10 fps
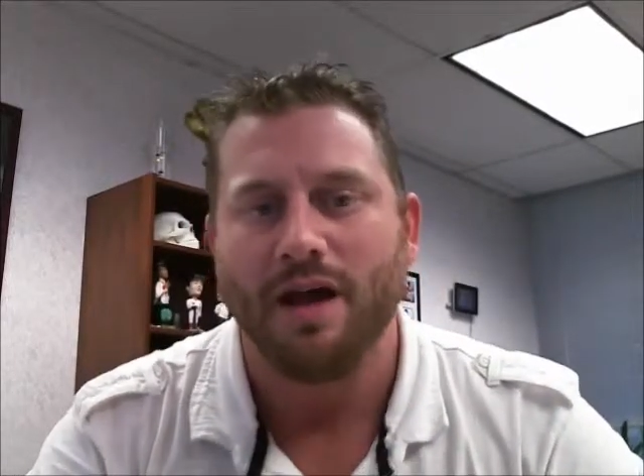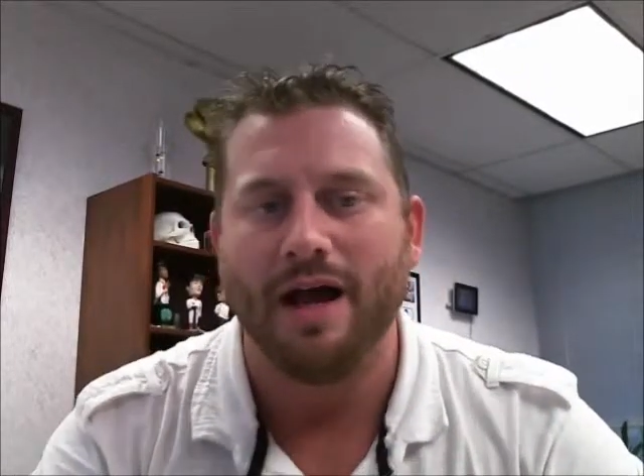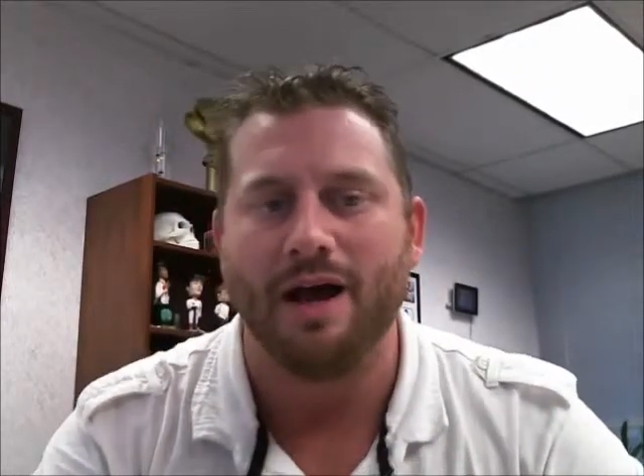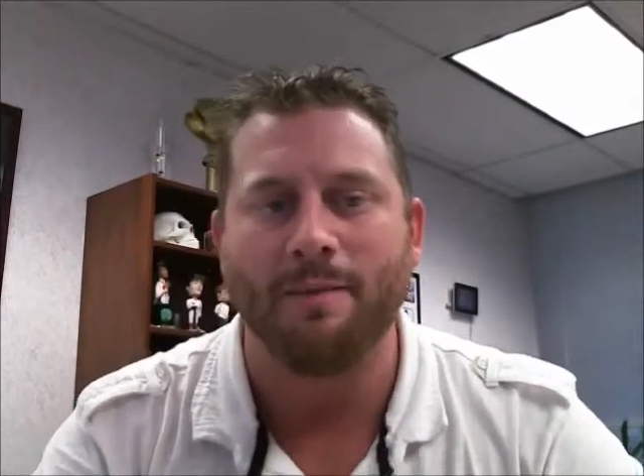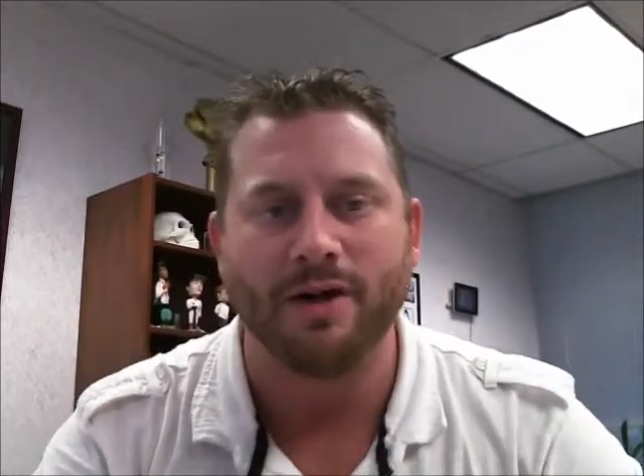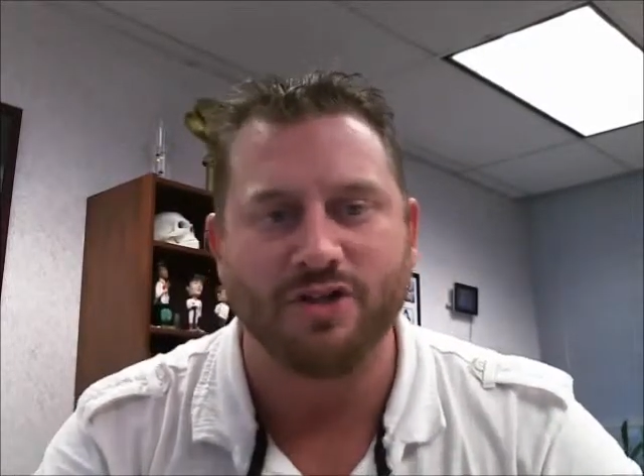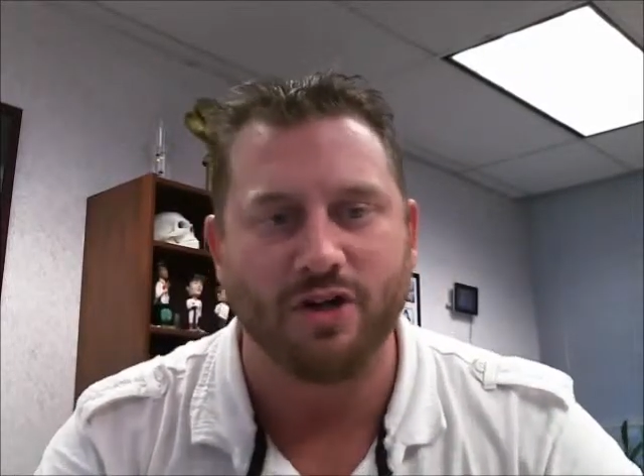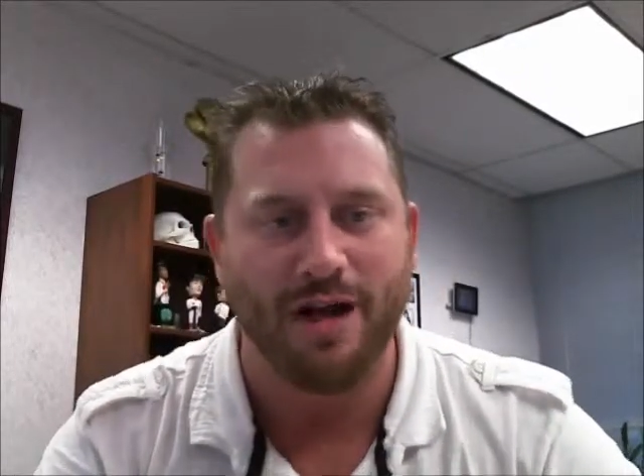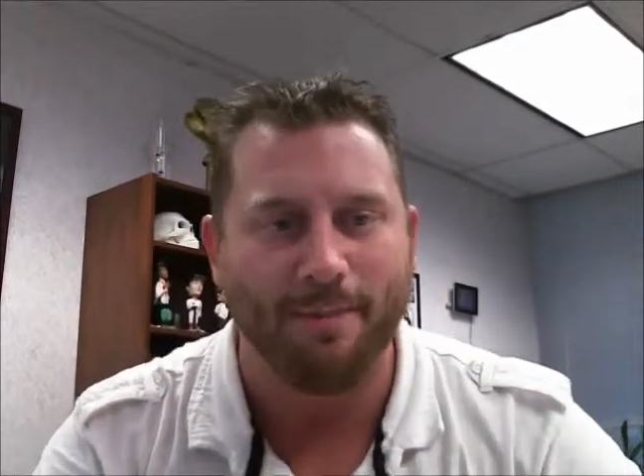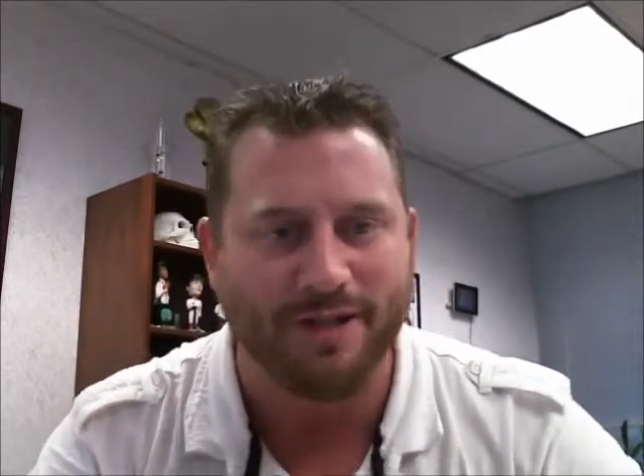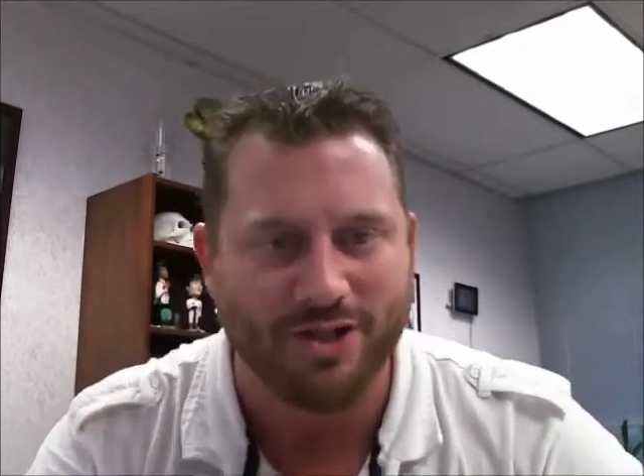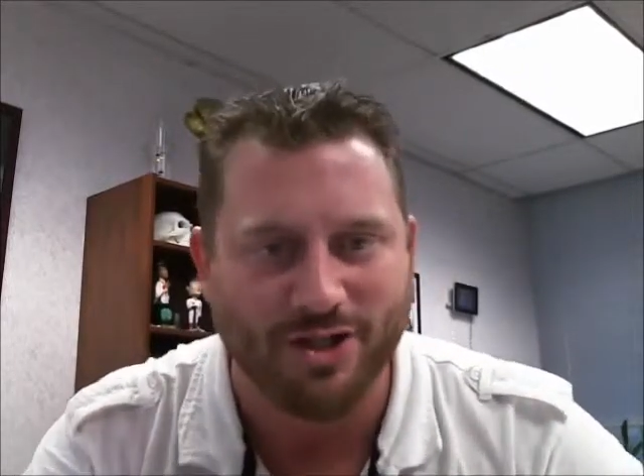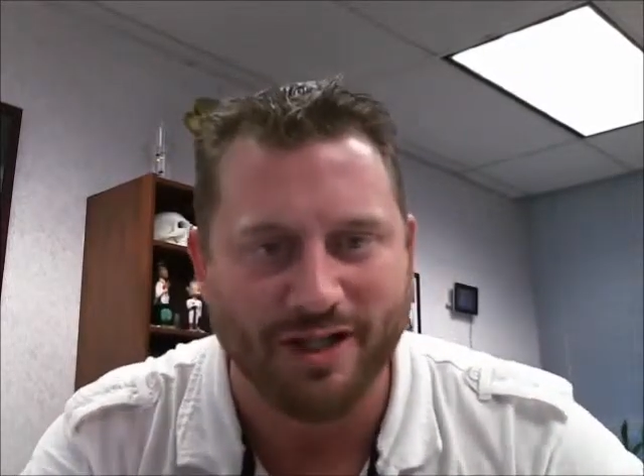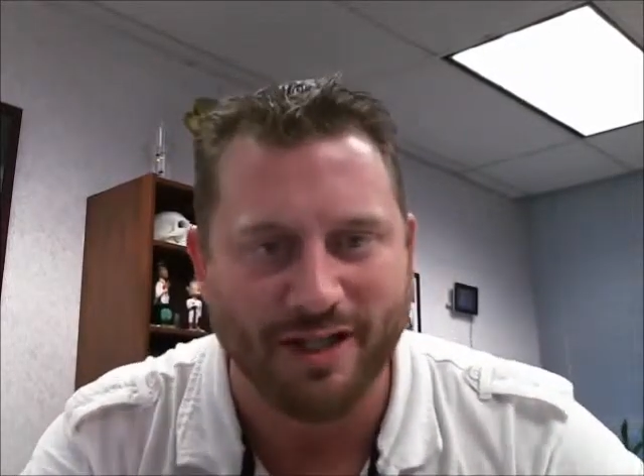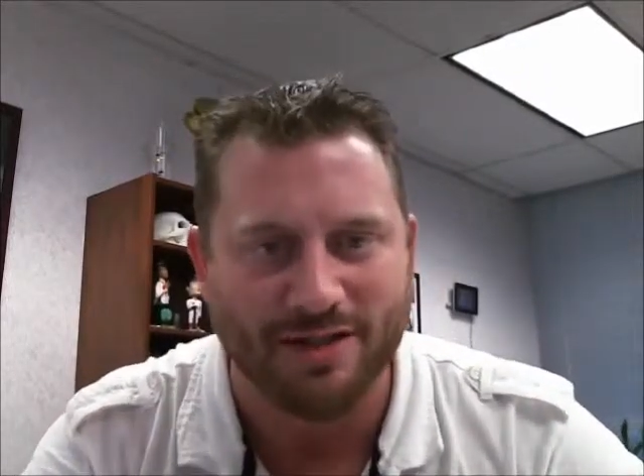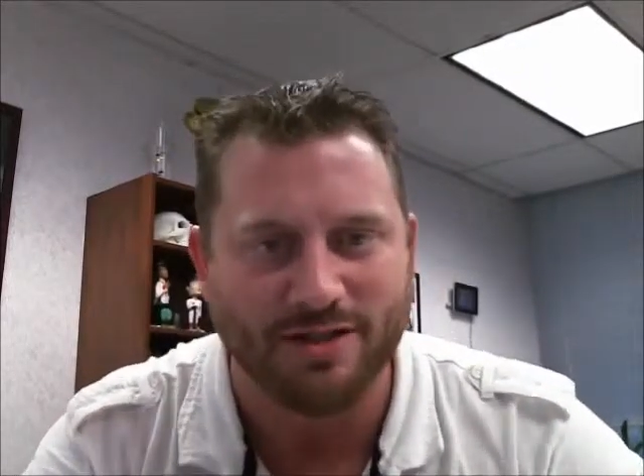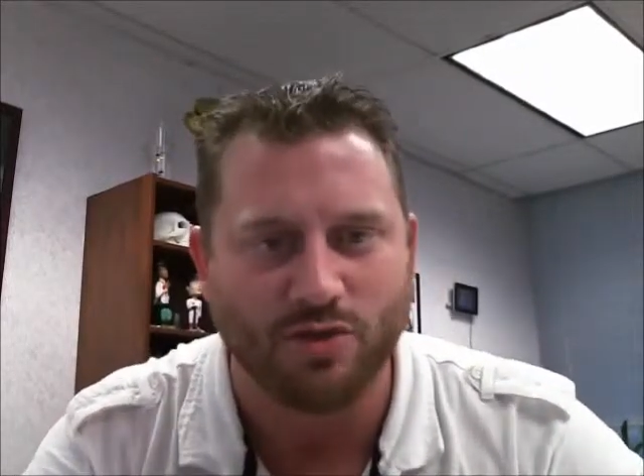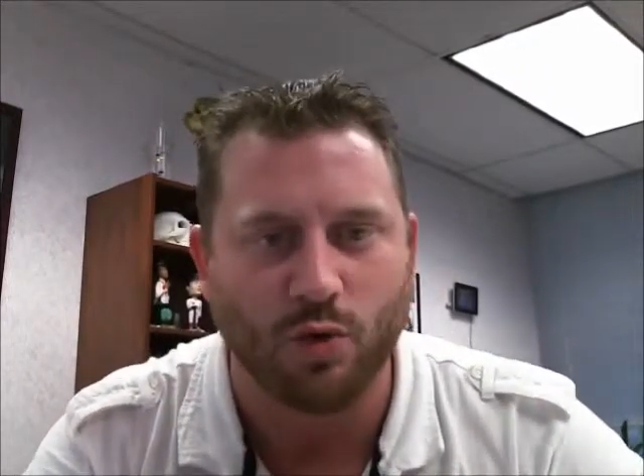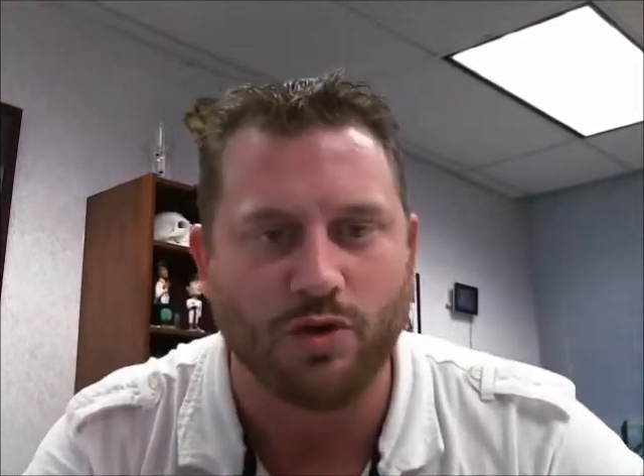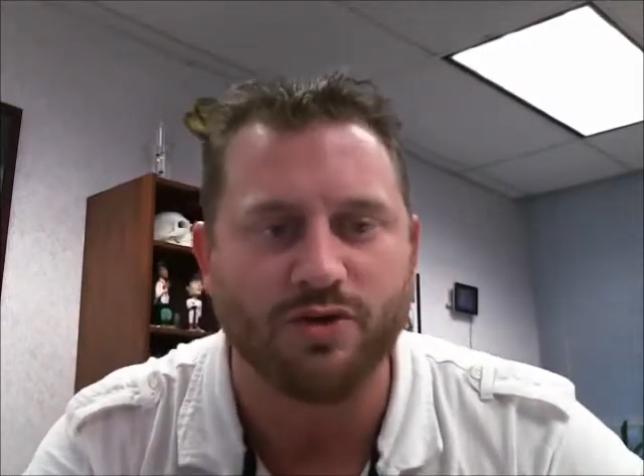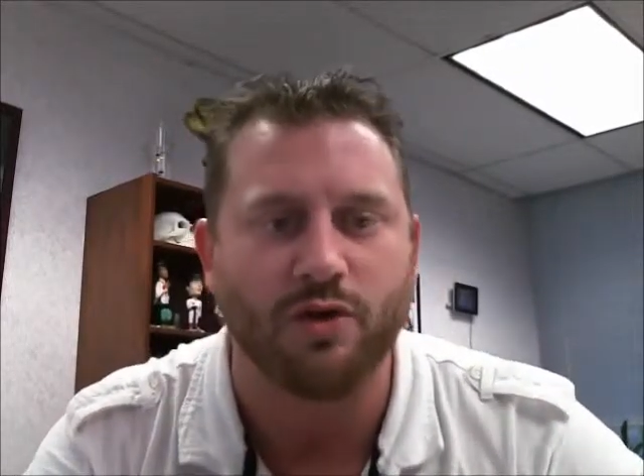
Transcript: amongst your competition in the stores,